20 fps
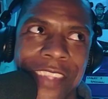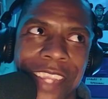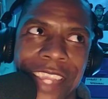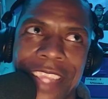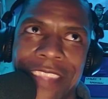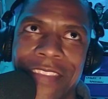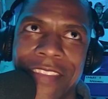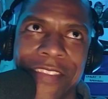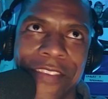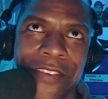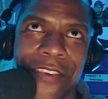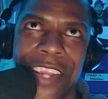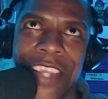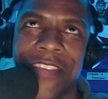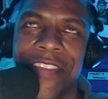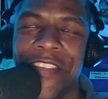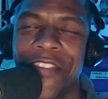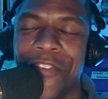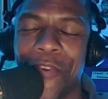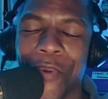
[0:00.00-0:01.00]
I guess it's
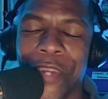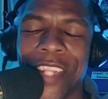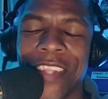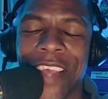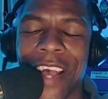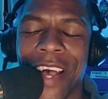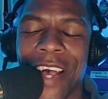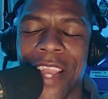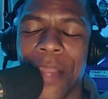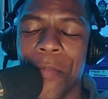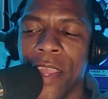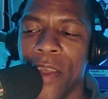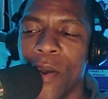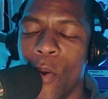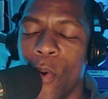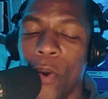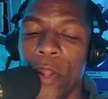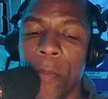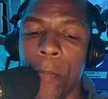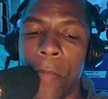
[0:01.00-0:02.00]
crazy story time
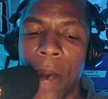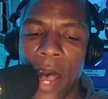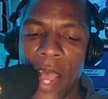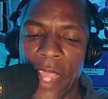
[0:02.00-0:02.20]
on my